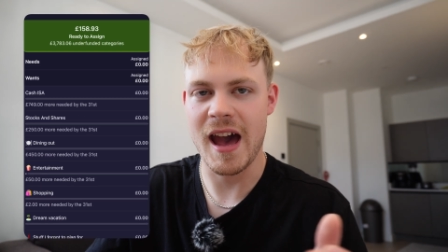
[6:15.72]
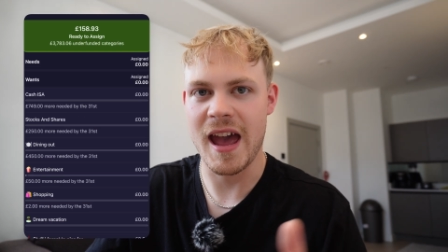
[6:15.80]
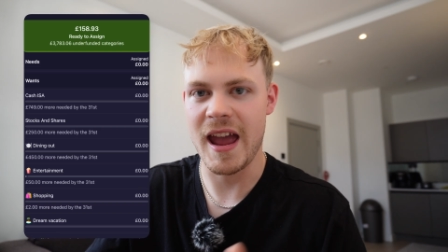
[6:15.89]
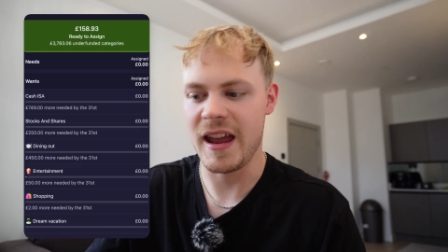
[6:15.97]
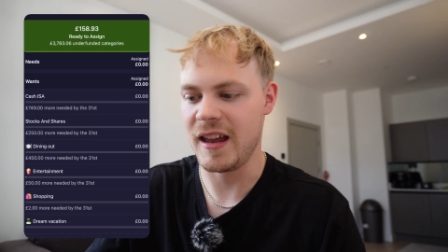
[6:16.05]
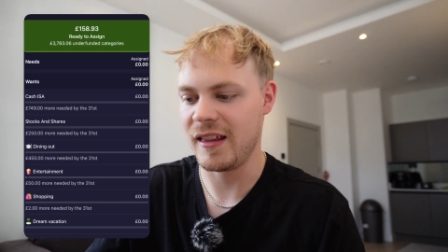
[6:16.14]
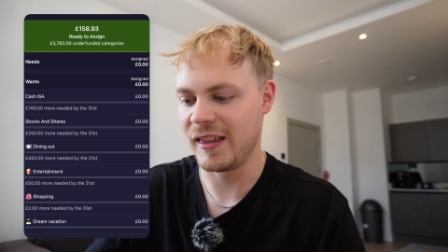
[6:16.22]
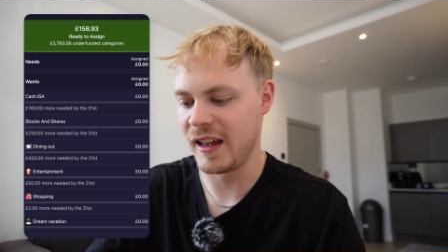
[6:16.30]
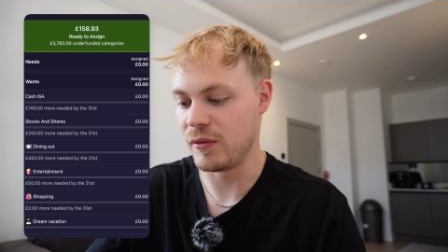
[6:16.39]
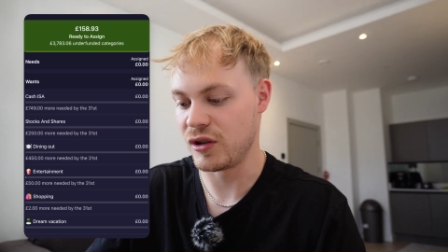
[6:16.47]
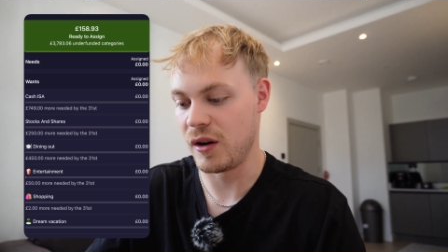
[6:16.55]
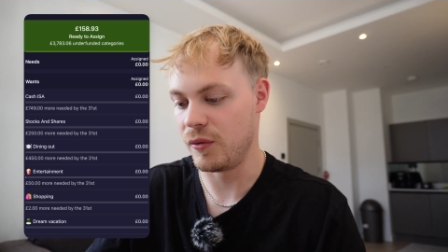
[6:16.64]
a
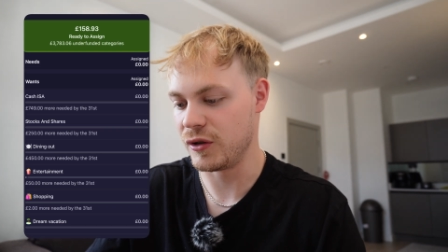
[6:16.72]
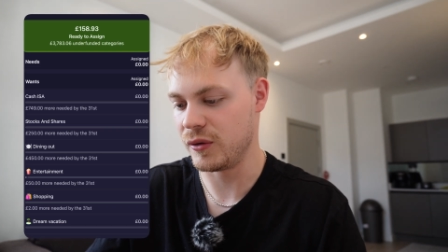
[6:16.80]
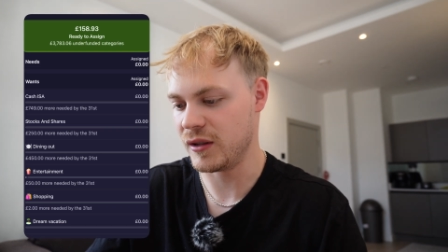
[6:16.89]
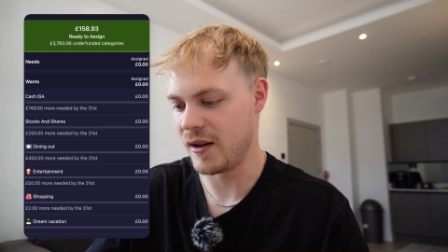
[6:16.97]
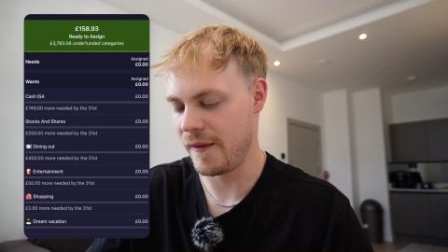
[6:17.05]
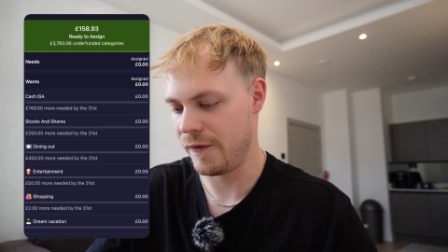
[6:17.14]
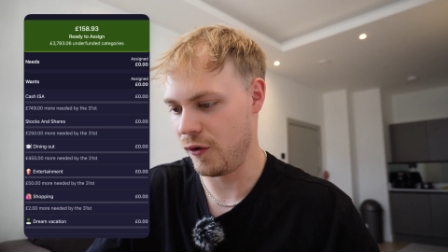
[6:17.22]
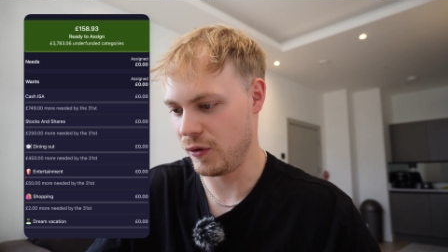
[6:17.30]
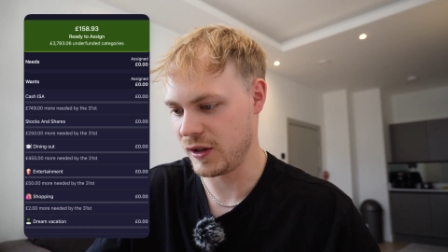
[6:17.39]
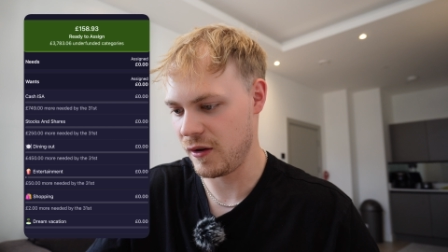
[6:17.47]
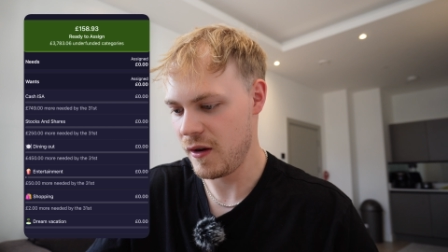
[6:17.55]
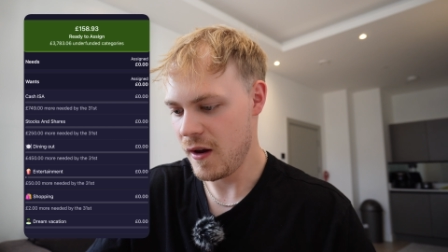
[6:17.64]
thing which I want to assign for.
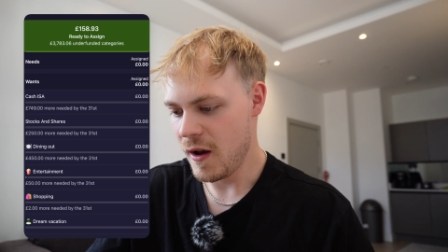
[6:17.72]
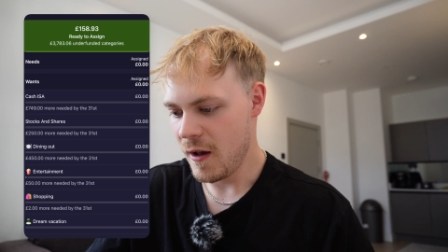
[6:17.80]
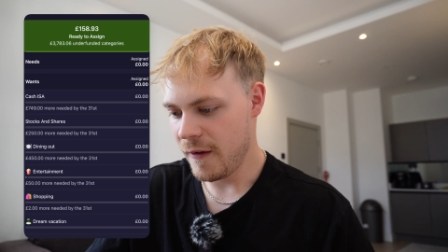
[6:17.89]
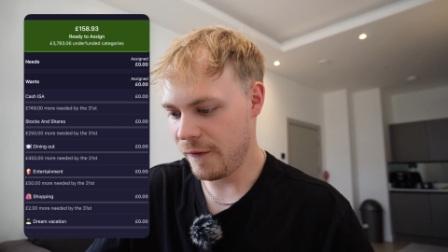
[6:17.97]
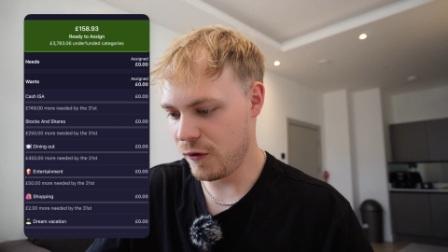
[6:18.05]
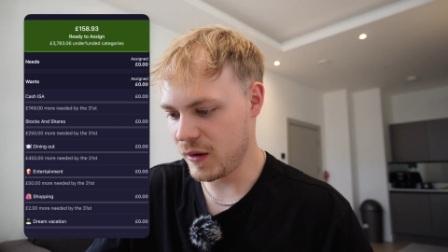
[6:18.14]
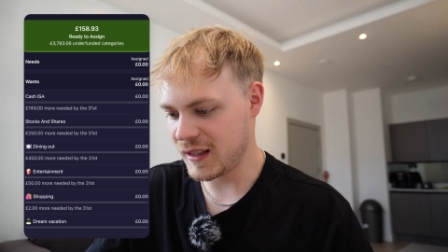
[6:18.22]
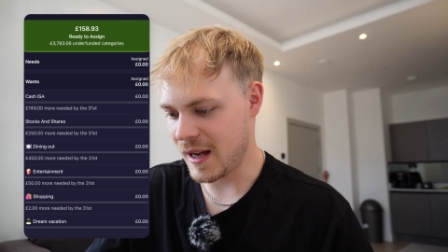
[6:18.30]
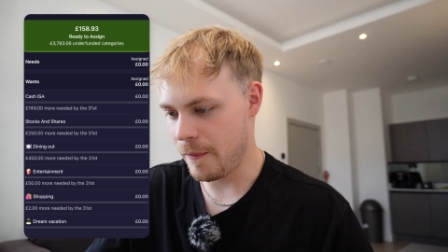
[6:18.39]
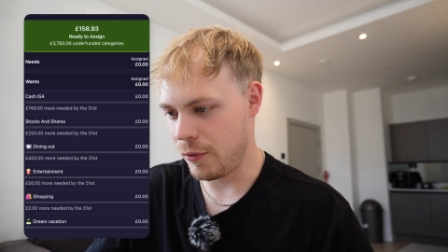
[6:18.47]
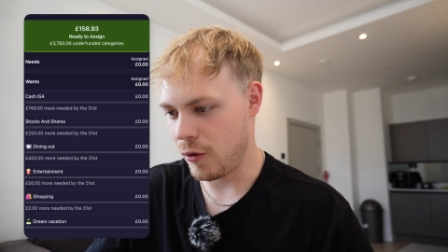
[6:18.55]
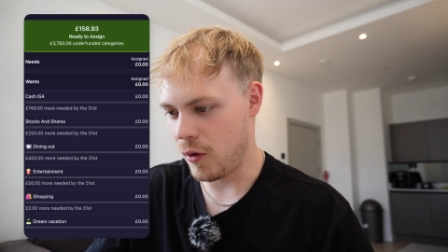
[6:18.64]
So, for
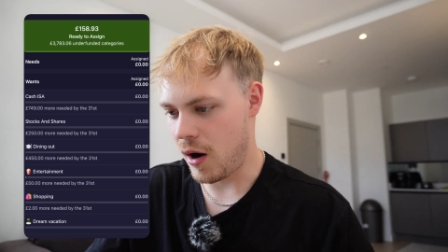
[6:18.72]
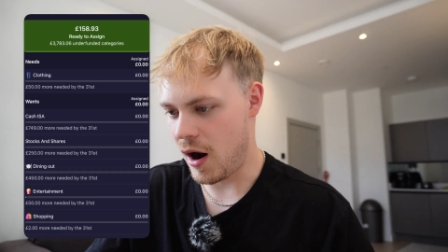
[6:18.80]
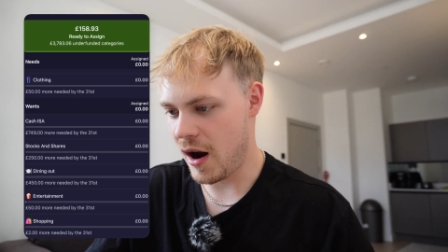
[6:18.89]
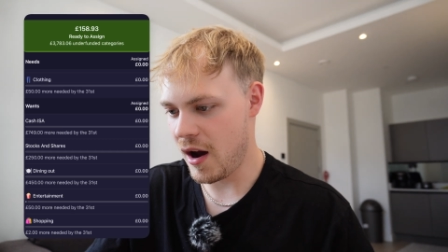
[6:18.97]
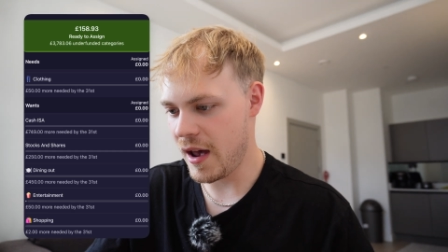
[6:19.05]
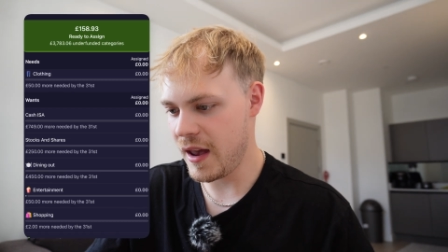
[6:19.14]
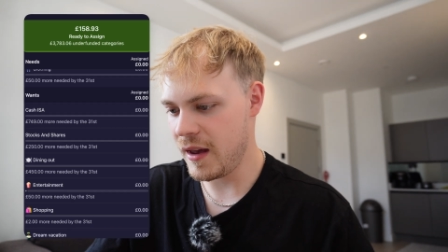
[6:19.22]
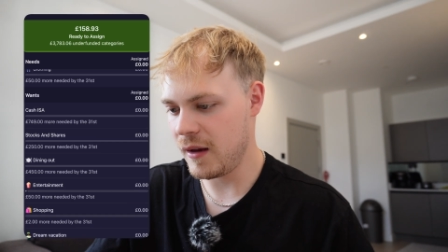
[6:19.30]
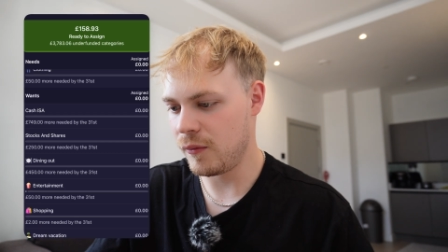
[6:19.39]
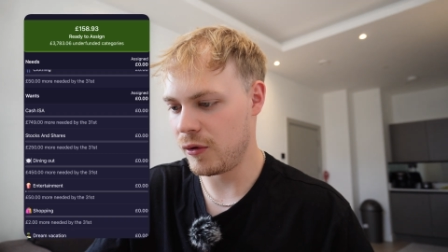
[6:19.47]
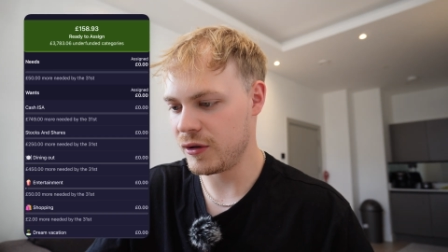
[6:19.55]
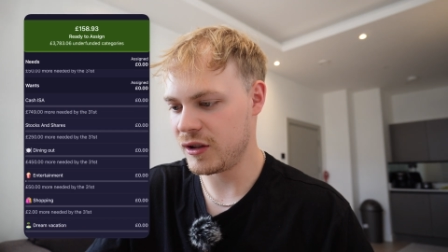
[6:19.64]
example, I
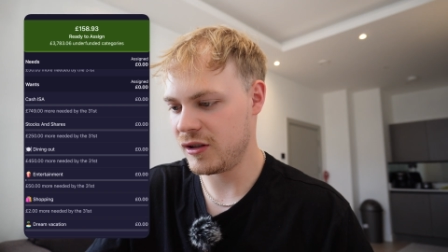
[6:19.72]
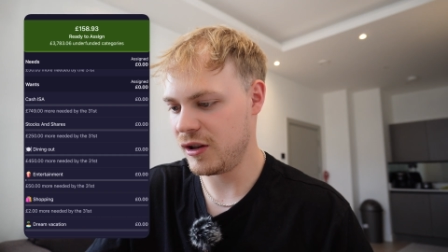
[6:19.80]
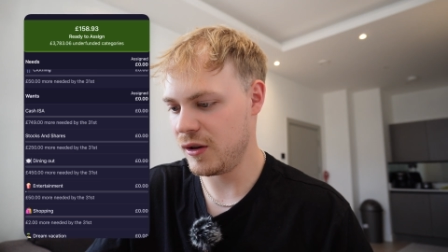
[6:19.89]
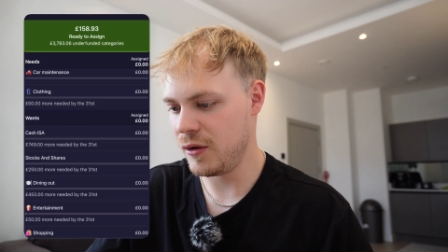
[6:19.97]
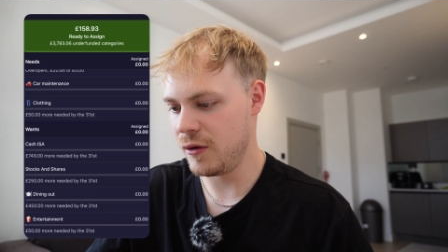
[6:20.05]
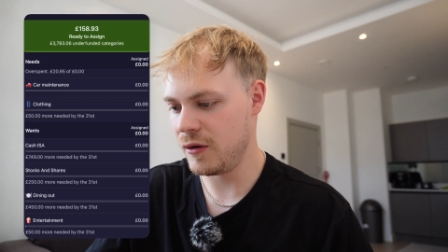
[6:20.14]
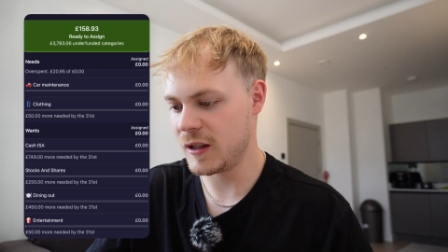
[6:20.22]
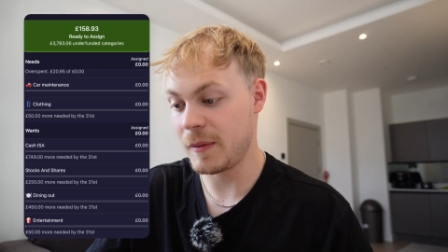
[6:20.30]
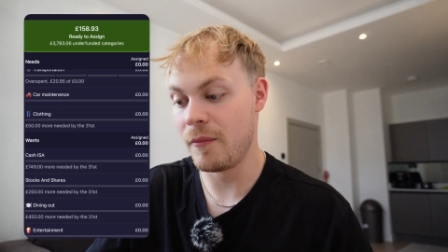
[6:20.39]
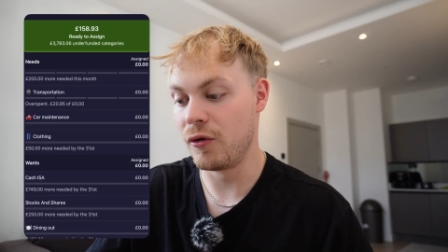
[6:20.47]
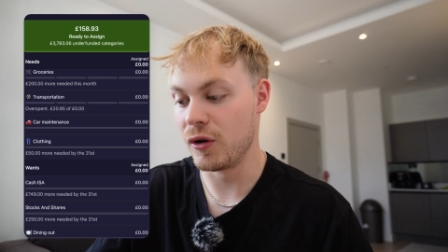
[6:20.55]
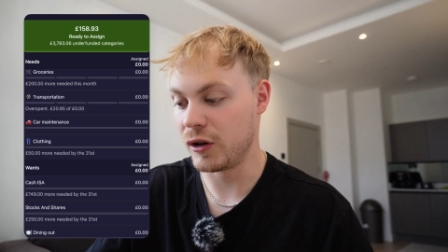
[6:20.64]
want to
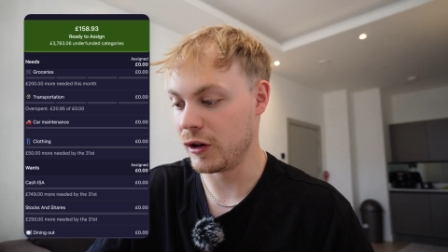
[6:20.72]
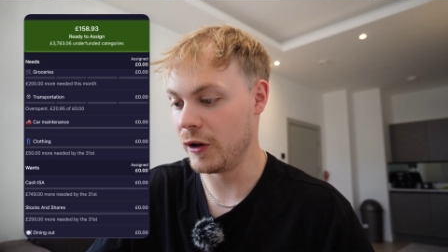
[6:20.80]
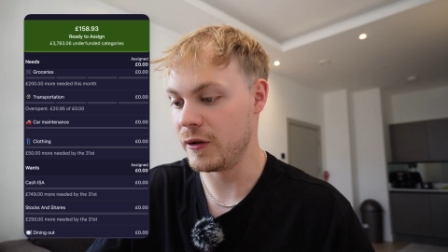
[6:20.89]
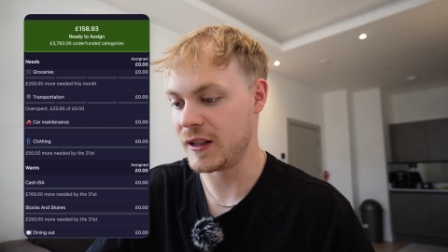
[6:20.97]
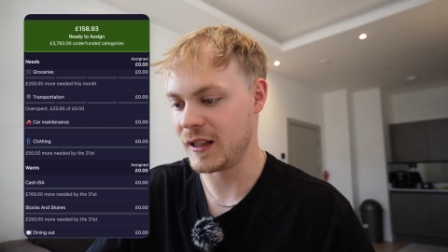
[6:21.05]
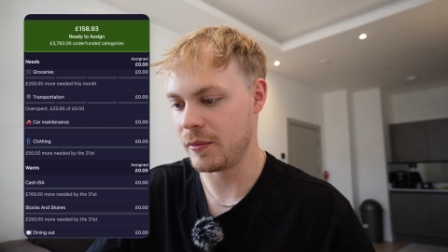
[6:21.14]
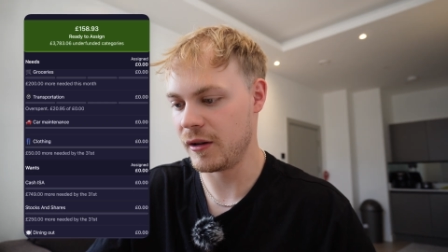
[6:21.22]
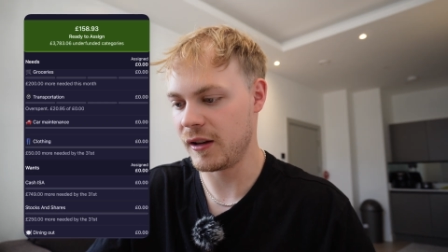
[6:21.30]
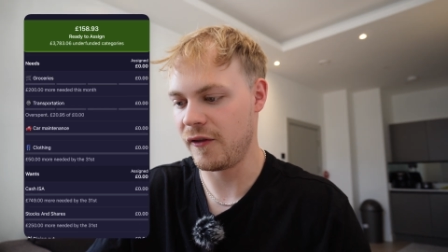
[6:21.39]
spend more on clothes this month.